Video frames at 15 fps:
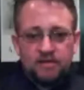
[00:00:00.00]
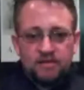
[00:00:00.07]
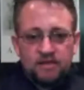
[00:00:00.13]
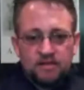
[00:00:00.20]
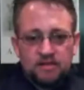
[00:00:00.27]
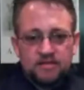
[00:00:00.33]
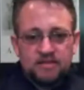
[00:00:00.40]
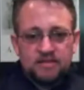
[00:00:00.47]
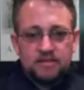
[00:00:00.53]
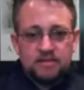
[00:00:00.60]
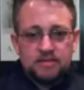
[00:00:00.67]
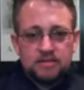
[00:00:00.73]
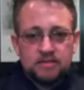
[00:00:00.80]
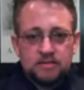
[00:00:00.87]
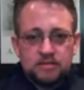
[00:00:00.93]

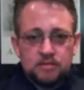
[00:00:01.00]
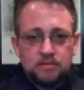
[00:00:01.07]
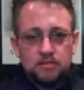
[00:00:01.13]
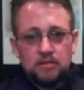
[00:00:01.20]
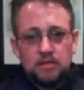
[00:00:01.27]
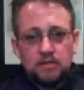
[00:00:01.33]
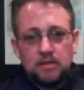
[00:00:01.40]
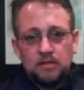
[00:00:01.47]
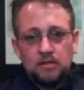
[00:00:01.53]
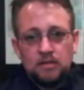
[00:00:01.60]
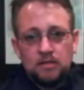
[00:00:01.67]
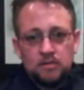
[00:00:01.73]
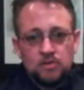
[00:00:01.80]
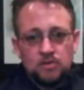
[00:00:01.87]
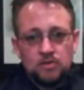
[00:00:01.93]
thicknesses
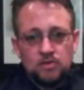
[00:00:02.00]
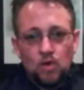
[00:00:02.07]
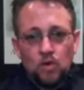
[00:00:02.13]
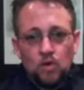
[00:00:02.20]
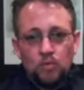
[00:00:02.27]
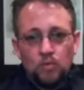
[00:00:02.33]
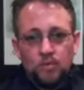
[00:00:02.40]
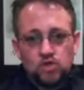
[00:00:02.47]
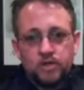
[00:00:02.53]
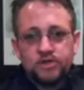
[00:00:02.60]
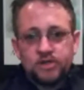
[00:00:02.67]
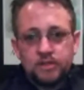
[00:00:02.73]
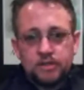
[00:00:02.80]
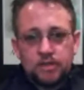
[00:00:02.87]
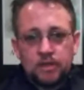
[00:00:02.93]
during the open
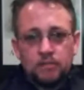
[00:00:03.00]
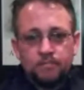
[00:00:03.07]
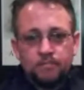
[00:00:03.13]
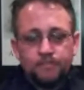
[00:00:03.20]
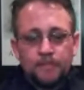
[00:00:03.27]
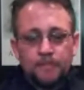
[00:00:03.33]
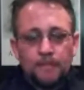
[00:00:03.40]
trenching time.